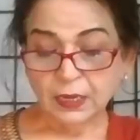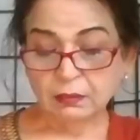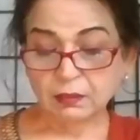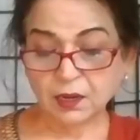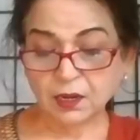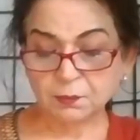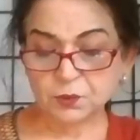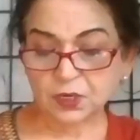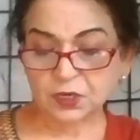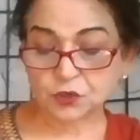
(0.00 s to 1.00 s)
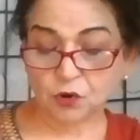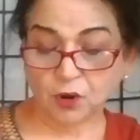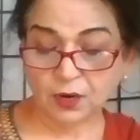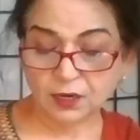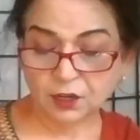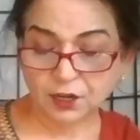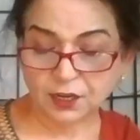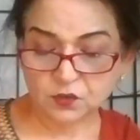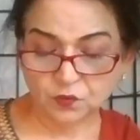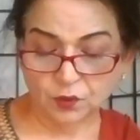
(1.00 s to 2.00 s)
Their limbs are strong and
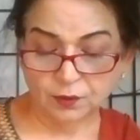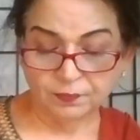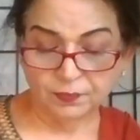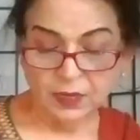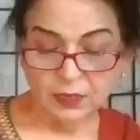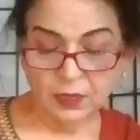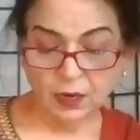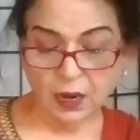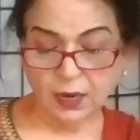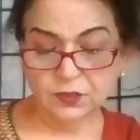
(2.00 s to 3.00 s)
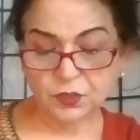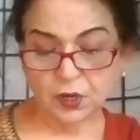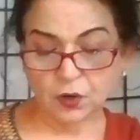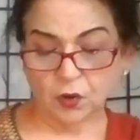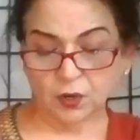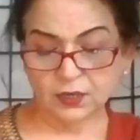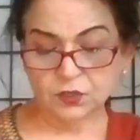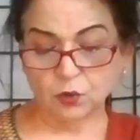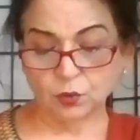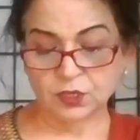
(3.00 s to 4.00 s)
graceful. Their eyes are long as
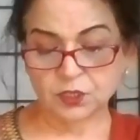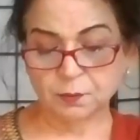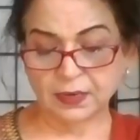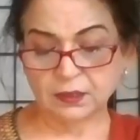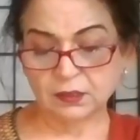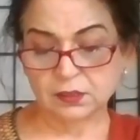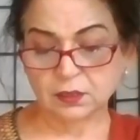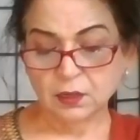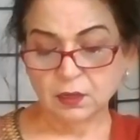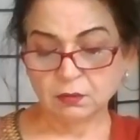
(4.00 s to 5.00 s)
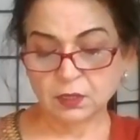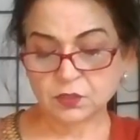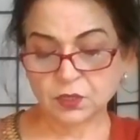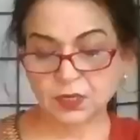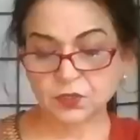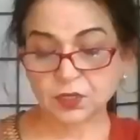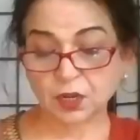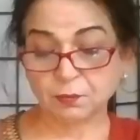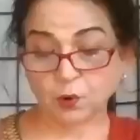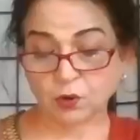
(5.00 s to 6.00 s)
lotus petals. Their skins
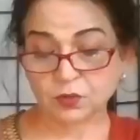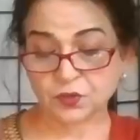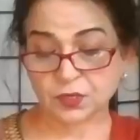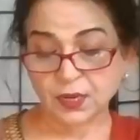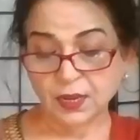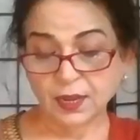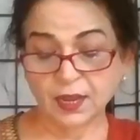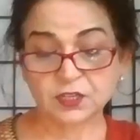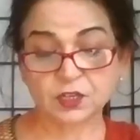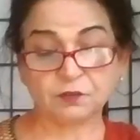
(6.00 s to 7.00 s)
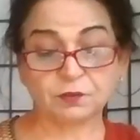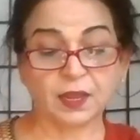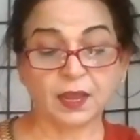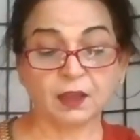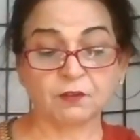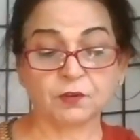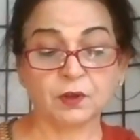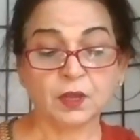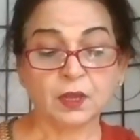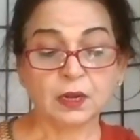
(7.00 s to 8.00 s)
are bronzed as if they have
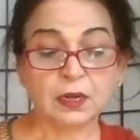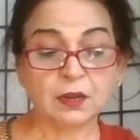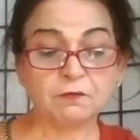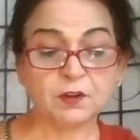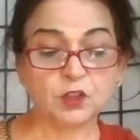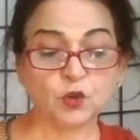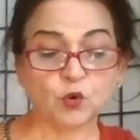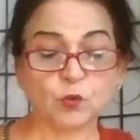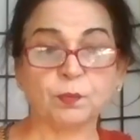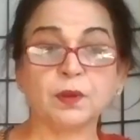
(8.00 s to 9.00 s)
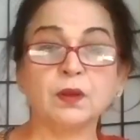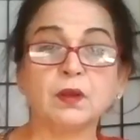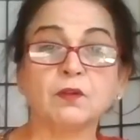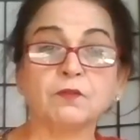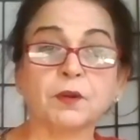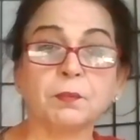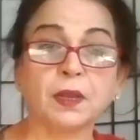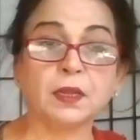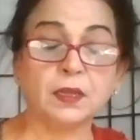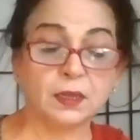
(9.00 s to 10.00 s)
lived in the open for
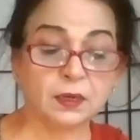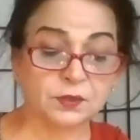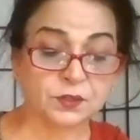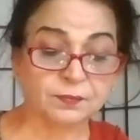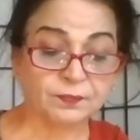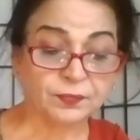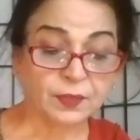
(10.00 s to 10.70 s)
many years.